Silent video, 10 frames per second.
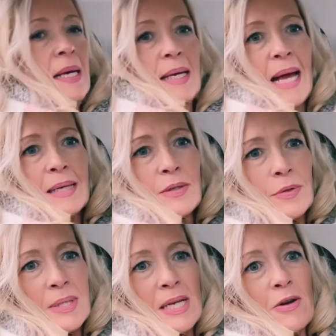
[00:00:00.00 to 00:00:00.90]

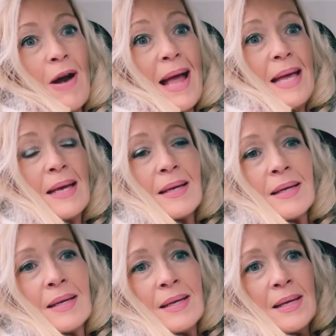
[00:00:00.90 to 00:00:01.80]
candles in grey.
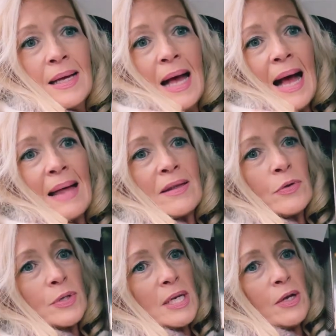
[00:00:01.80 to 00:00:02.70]
And they've
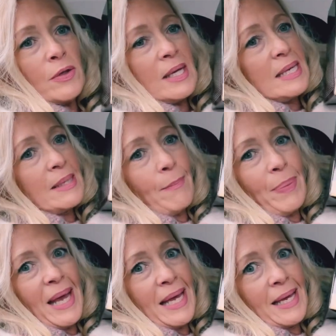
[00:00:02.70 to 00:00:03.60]
also got these in
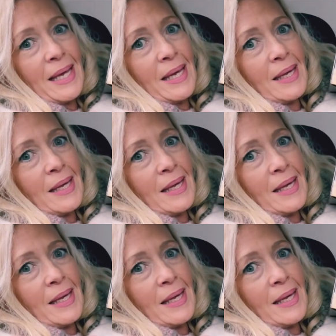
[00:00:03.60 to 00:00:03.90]
pink.